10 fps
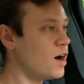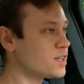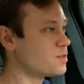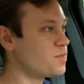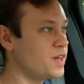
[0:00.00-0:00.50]

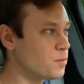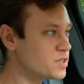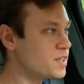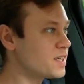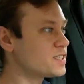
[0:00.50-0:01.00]
awesome thing,
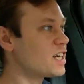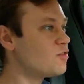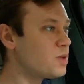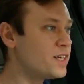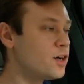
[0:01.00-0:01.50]
which I think is kind
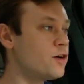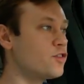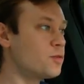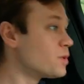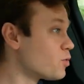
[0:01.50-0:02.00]
of blended
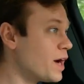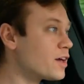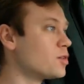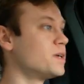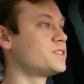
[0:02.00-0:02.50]
over from the
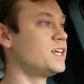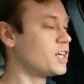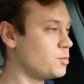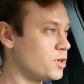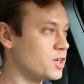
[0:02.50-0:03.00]
regular
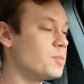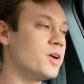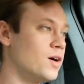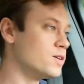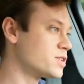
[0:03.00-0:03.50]
Mustang community,
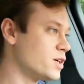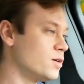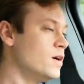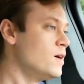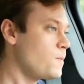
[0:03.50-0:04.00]
but
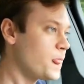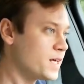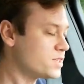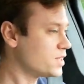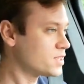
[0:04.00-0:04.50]
also
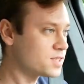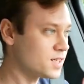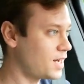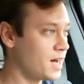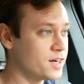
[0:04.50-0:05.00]
just
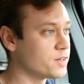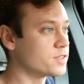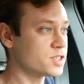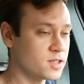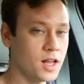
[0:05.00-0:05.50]
I don't know,
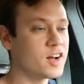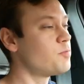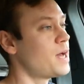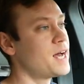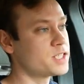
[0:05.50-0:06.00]
there's just a lot
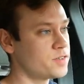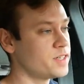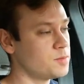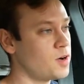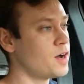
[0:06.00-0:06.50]
of passion
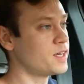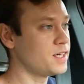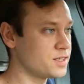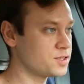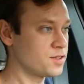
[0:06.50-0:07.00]
around the
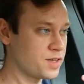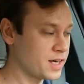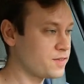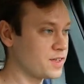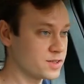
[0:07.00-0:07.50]
Mach-E, and so
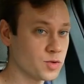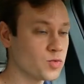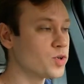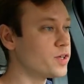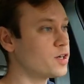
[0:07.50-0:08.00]
thankfully there's a
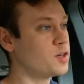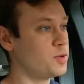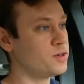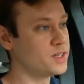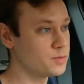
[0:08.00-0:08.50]
really good
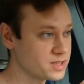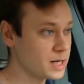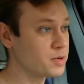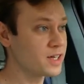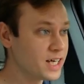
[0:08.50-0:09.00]
community that was
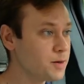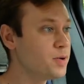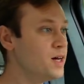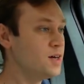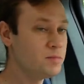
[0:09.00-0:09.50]
able to keep
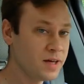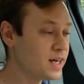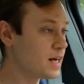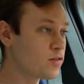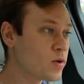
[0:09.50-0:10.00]

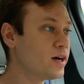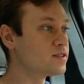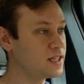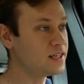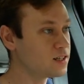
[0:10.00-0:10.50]
me and everyone
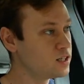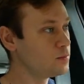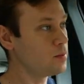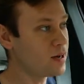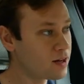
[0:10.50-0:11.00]
else in the
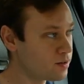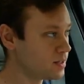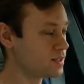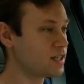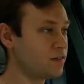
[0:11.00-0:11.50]
loop about all
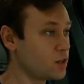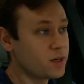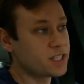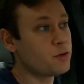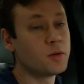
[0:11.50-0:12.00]
this stuff.
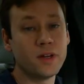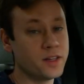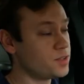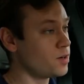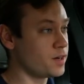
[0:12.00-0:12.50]
Otherwise, I would have been
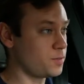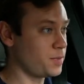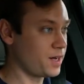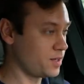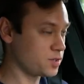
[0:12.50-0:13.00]
in the dark
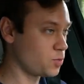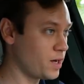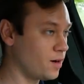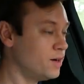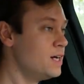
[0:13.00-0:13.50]
about it as
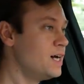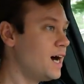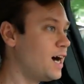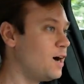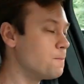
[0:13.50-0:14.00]
well.
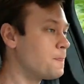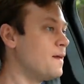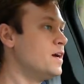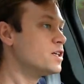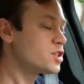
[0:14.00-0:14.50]
Um,
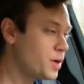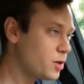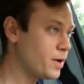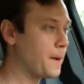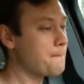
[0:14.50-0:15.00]
so
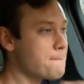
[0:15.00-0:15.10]
anyway,